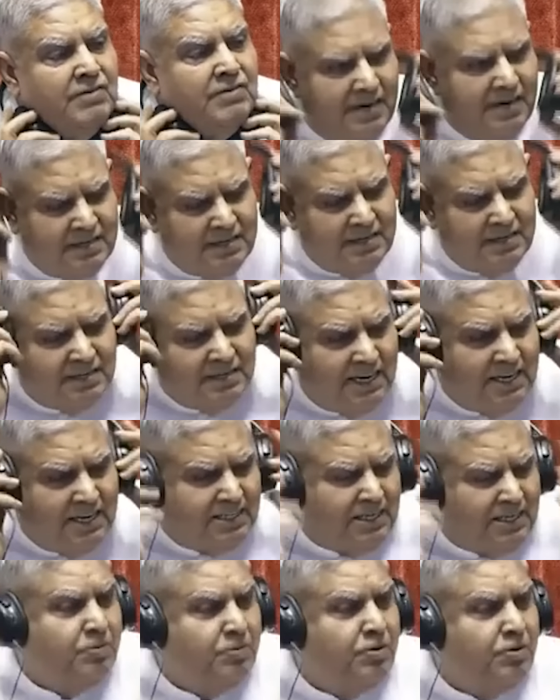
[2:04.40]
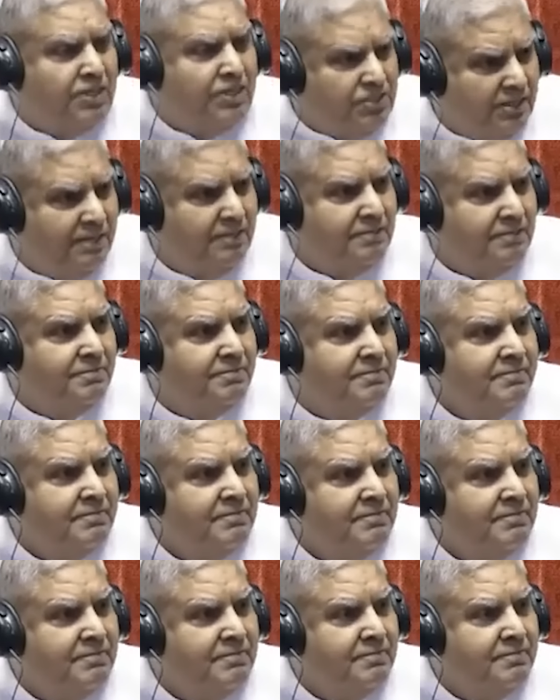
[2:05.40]
earned a great reputation.
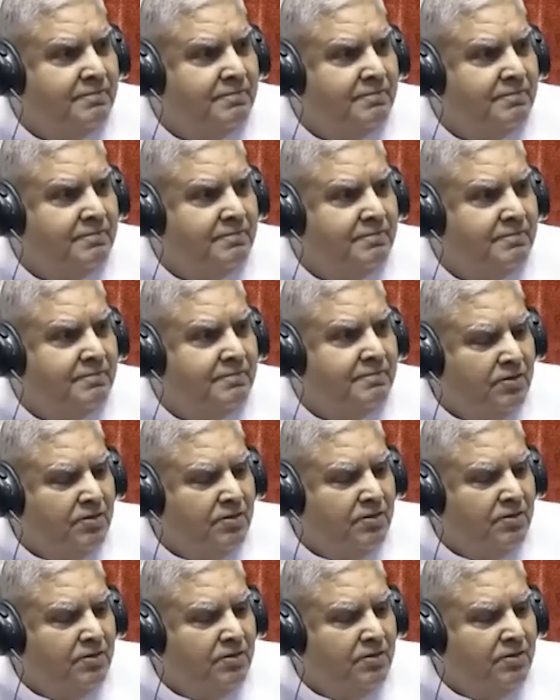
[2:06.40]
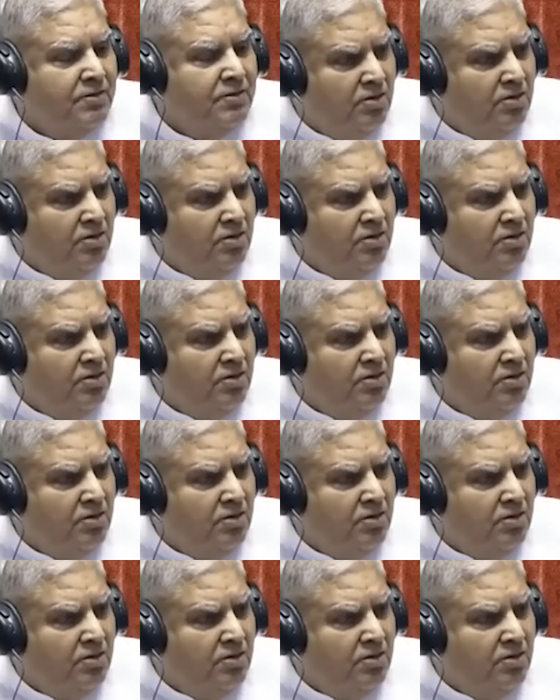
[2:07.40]
You know,